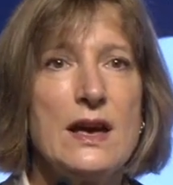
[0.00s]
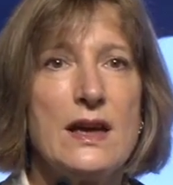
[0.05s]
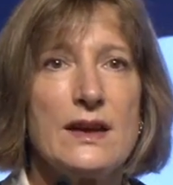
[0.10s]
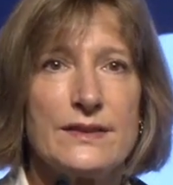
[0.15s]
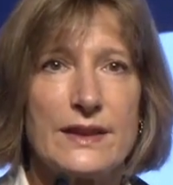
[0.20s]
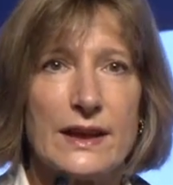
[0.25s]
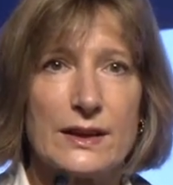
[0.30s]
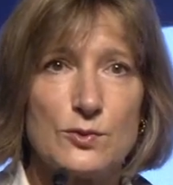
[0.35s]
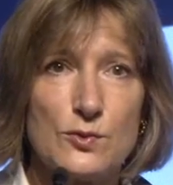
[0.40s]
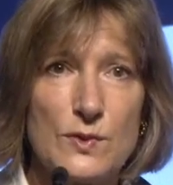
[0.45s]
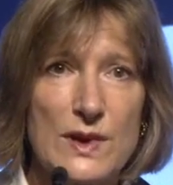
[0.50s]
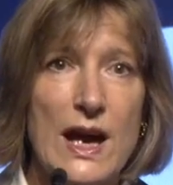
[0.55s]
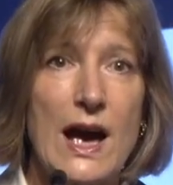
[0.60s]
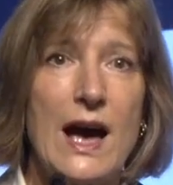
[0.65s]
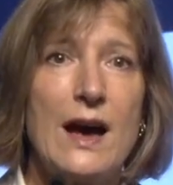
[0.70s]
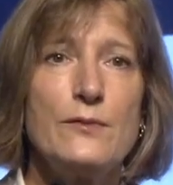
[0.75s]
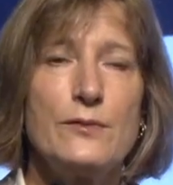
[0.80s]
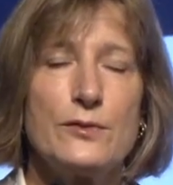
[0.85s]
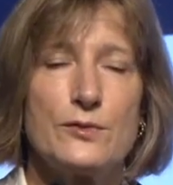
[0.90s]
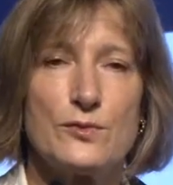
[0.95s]
that we
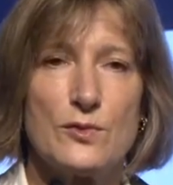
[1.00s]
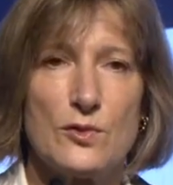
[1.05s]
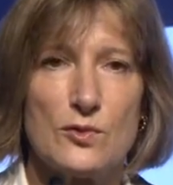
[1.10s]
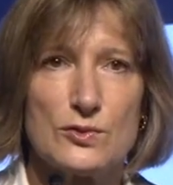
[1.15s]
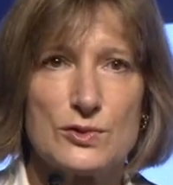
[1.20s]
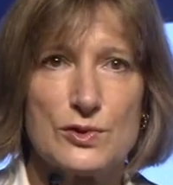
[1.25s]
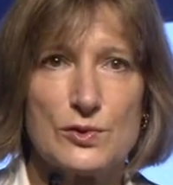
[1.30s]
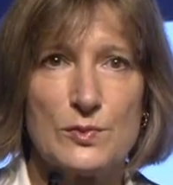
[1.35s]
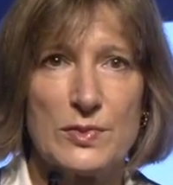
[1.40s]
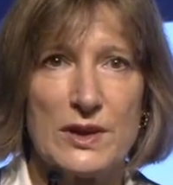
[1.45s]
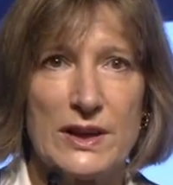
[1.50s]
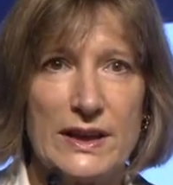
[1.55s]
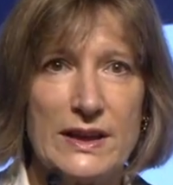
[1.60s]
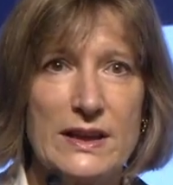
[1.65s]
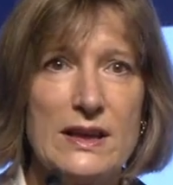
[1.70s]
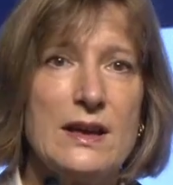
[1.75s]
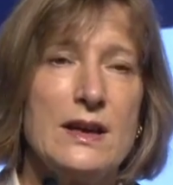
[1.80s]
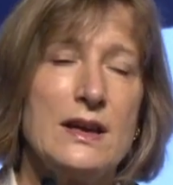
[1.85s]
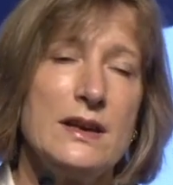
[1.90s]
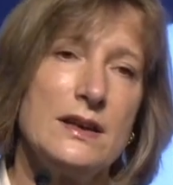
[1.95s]
have a role to play
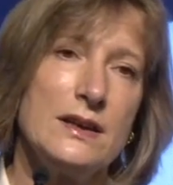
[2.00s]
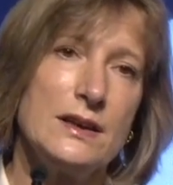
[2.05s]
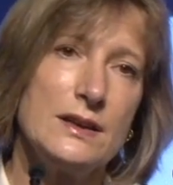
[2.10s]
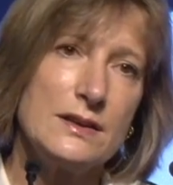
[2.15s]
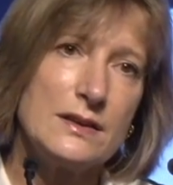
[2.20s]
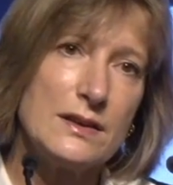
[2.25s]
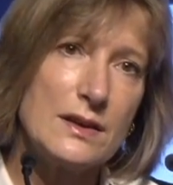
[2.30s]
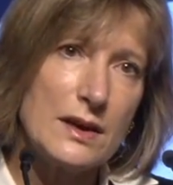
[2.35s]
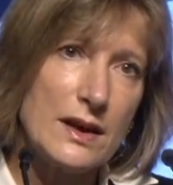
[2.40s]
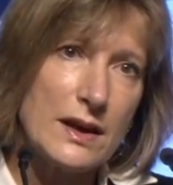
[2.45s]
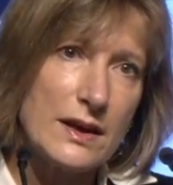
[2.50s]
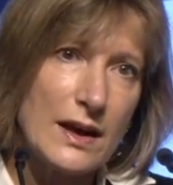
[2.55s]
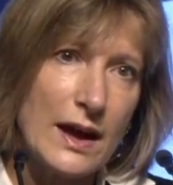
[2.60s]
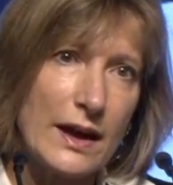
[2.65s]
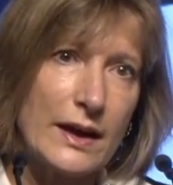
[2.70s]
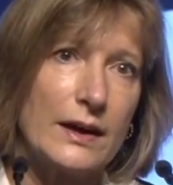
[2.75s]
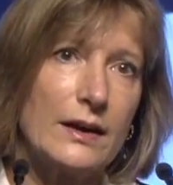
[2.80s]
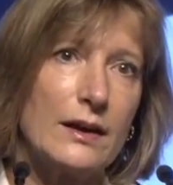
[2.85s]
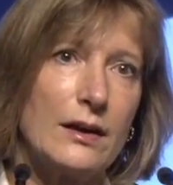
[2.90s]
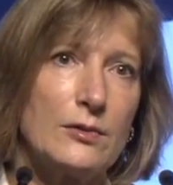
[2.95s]
in
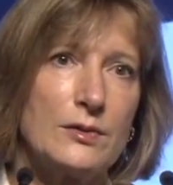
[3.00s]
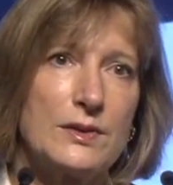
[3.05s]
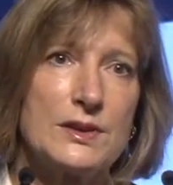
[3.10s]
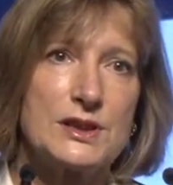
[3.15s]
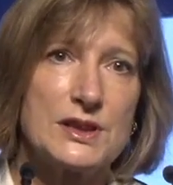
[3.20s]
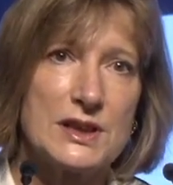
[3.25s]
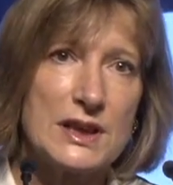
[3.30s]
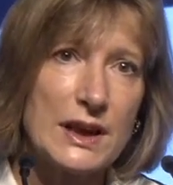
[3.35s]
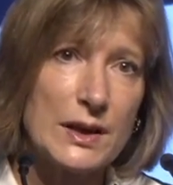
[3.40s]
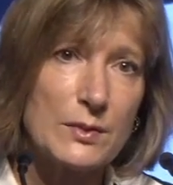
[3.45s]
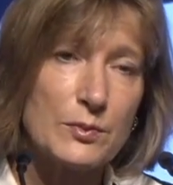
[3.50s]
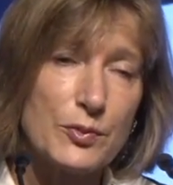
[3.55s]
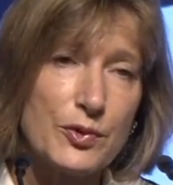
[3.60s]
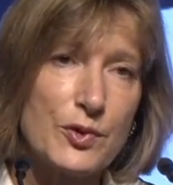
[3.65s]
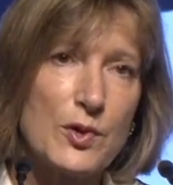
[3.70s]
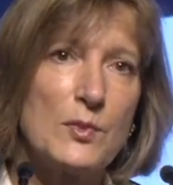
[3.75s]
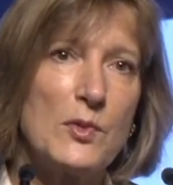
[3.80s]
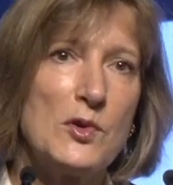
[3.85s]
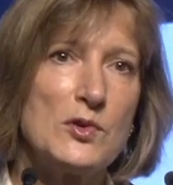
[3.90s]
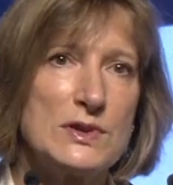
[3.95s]
encouraging, in
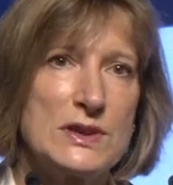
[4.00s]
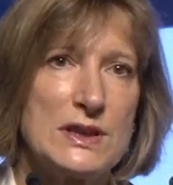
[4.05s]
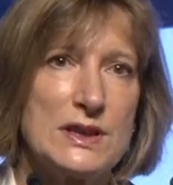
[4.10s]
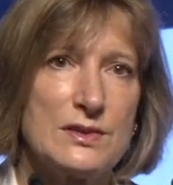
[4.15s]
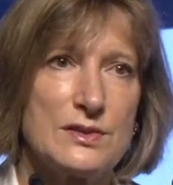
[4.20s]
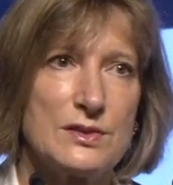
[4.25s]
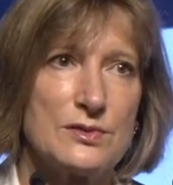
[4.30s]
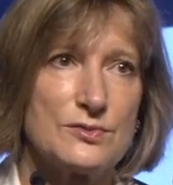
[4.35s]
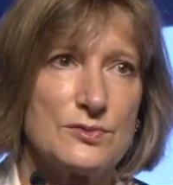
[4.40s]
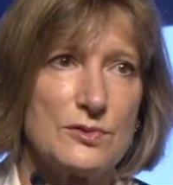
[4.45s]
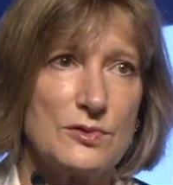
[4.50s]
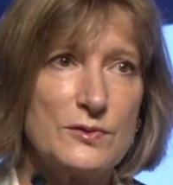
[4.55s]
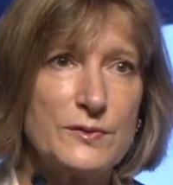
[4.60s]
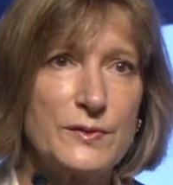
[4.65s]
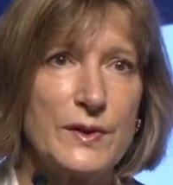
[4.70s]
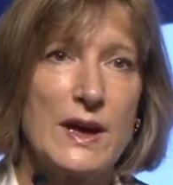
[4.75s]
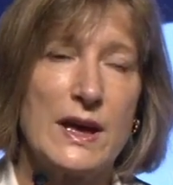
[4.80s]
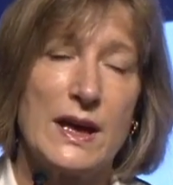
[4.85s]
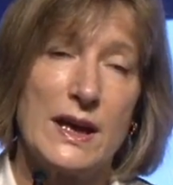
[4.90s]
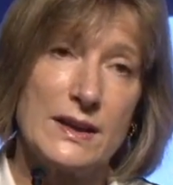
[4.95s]
promoting the growth,
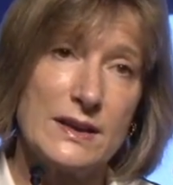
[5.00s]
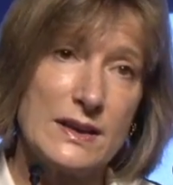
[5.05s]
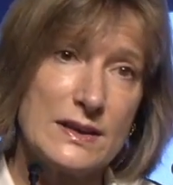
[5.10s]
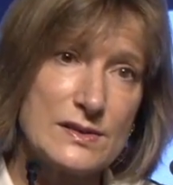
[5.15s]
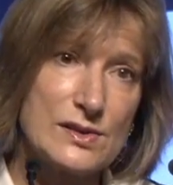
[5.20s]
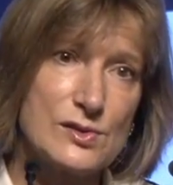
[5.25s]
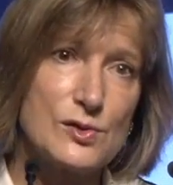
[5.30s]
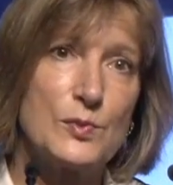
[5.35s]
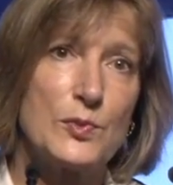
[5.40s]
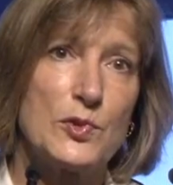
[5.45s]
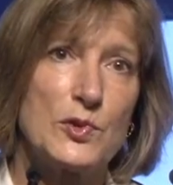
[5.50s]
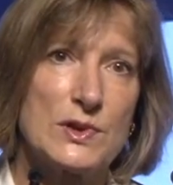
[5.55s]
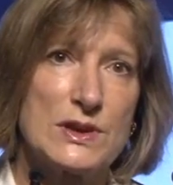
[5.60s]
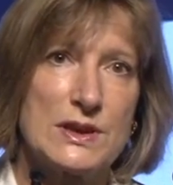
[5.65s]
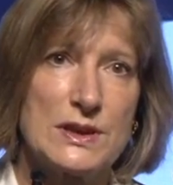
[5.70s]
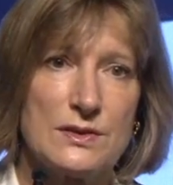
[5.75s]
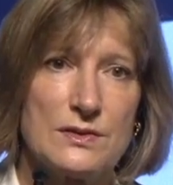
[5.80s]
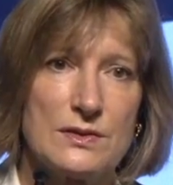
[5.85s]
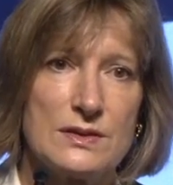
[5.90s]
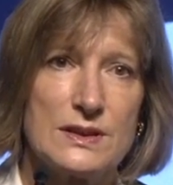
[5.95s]
and in
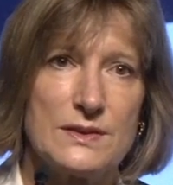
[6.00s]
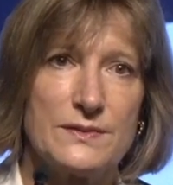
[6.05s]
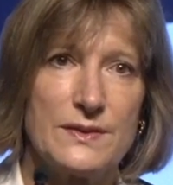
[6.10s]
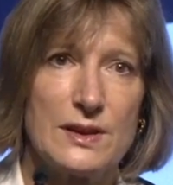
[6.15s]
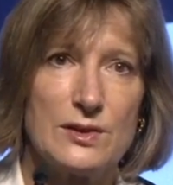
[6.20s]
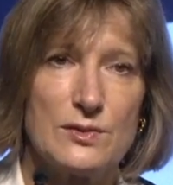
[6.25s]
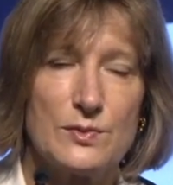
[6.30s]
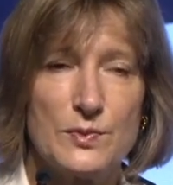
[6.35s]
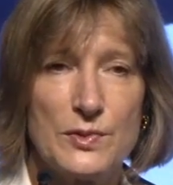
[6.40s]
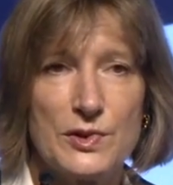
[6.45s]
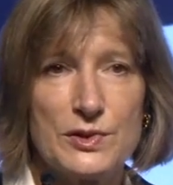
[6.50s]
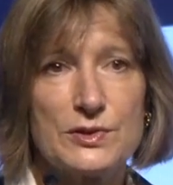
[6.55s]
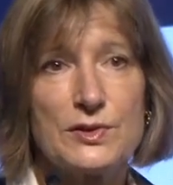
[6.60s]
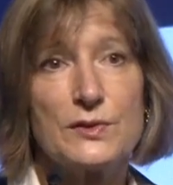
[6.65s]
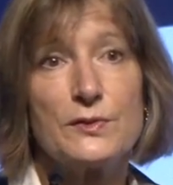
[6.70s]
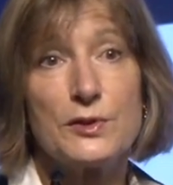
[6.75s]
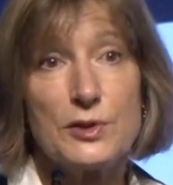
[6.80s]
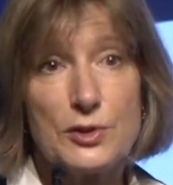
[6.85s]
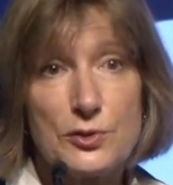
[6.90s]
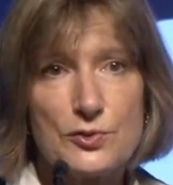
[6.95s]
supporting the development of
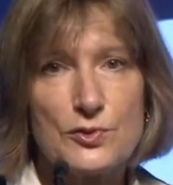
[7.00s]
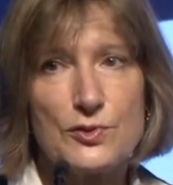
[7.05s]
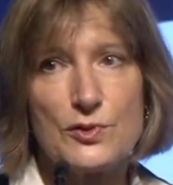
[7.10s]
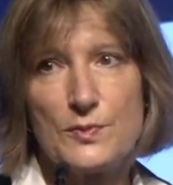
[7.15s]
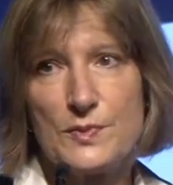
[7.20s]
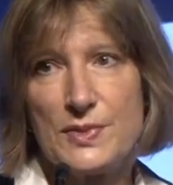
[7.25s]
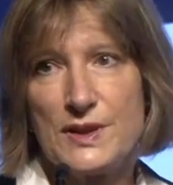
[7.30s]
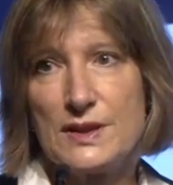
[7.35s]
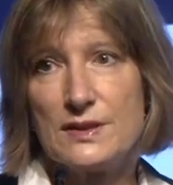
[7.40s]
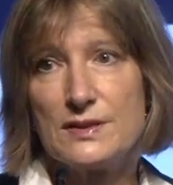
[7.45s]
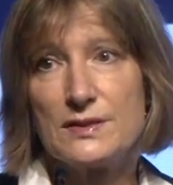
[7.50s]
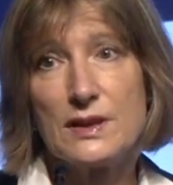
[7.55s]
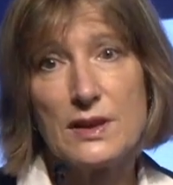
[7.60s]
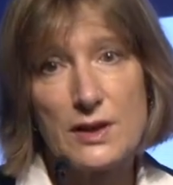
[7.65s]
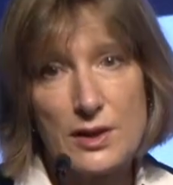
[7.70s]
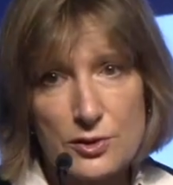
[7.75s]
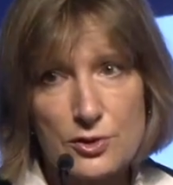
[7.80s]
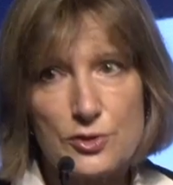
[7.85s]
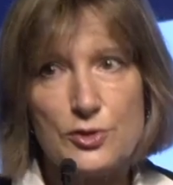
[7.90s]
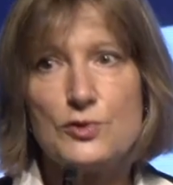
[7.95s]
a European
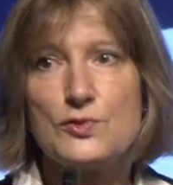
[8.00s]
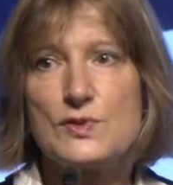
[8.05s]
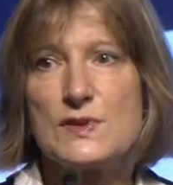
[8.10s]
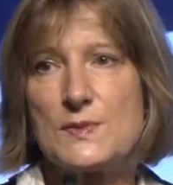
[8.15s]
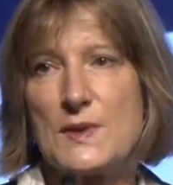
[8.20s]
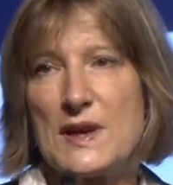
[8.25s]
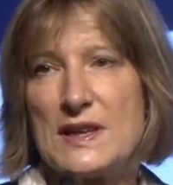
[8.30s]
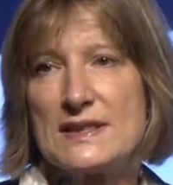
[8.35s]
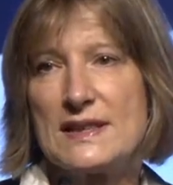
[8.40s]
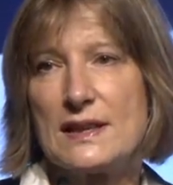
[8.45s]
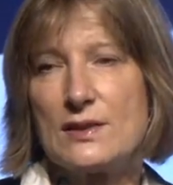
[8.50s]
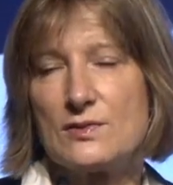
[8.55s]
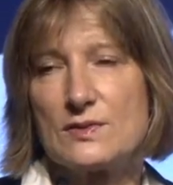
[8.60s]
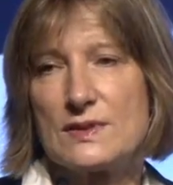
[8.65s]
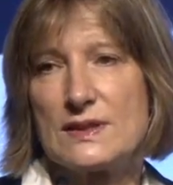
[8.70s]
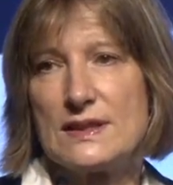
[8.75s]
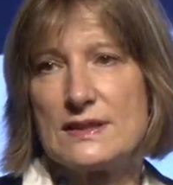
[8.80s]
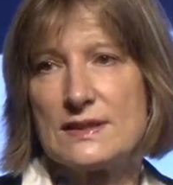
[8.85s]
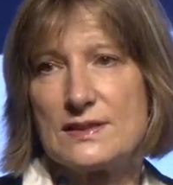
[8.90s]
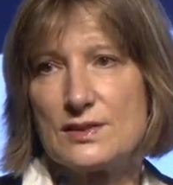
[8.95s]
new space
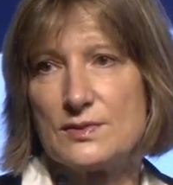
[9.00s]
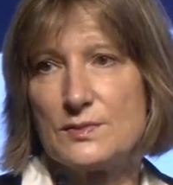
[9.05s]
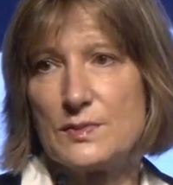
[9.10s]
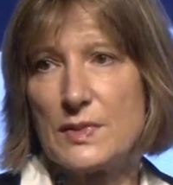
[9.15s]
ecosystem.